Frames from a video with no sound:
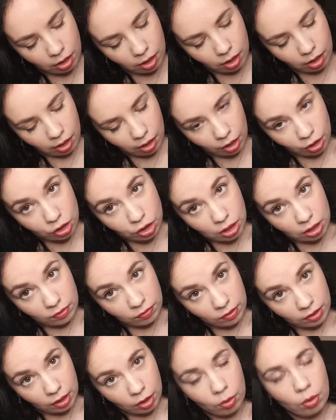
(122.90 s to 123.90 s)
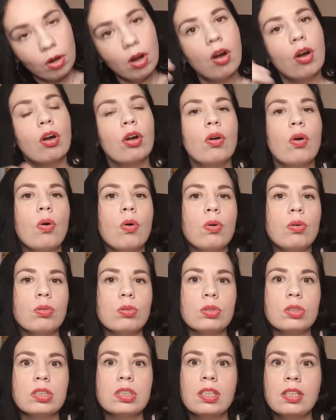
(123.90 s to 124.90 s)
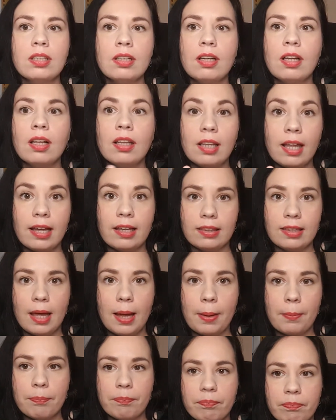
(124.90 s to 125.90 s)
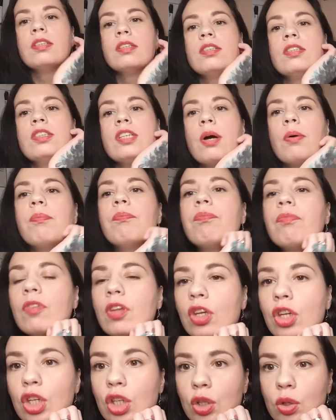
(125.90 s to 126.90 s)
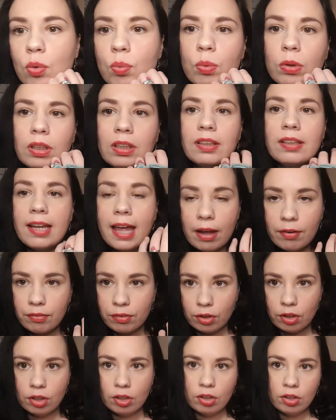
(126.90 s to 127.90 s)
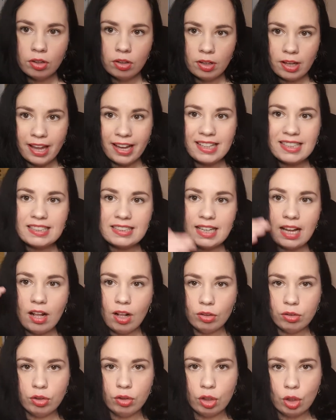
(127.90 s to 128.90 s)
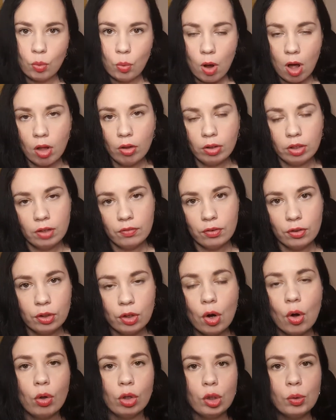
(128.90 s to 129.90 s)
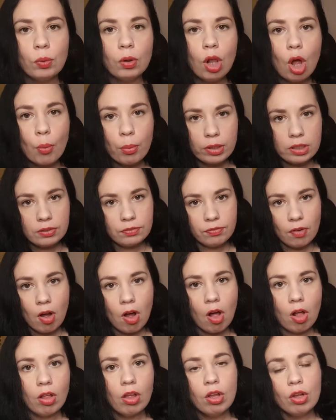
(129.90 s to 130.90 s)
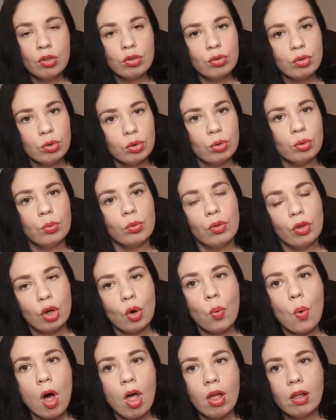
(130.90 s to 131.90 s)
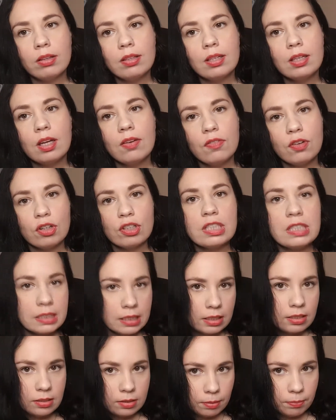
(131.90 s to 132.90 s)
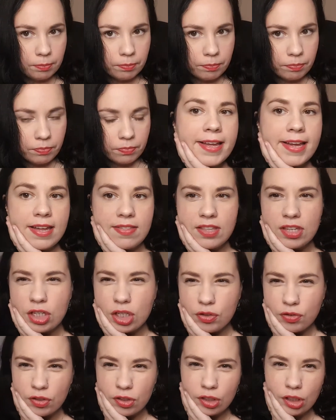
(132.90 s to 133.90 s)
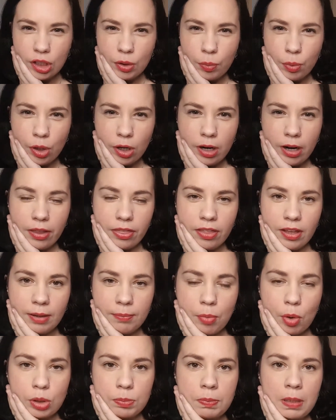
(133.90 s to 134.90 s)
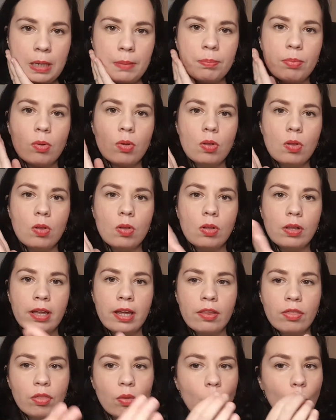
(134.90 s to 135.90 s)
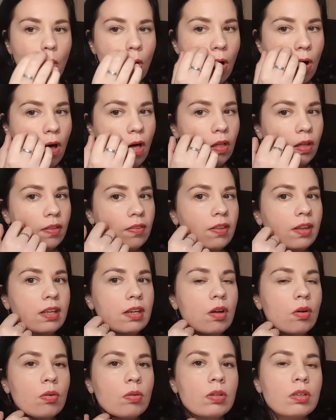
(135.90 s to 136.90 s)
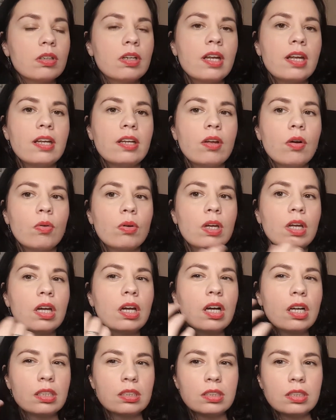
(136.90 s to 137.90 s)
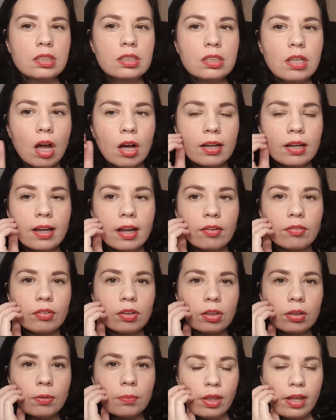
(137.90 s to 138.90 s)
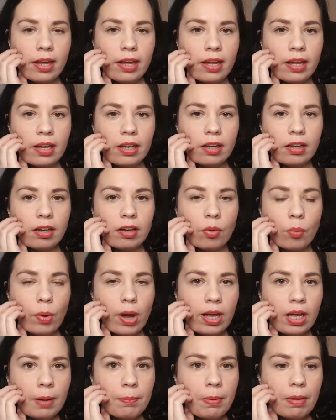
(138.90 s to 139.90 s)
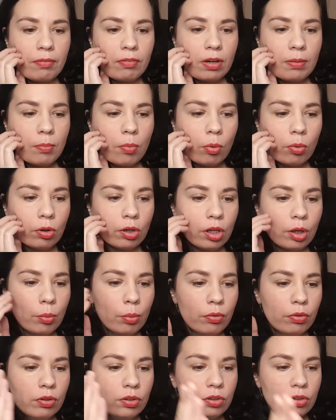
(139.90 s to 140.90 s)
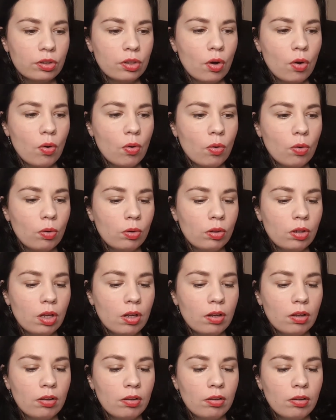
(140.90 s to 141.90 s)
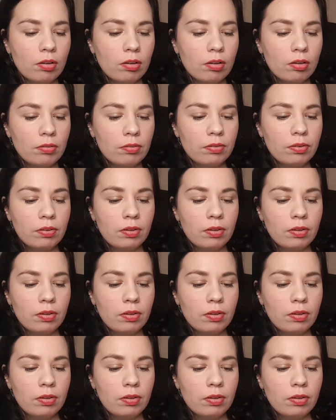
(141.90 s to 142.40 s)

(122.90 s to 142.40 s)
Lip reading: achieving our goals like that. So, you will never excel to the quality of your goal. You will always fall to the quality of your system. And this is really where I think most people hit the wall and they don't get unstuck ever. They wake up every morning with this goal of,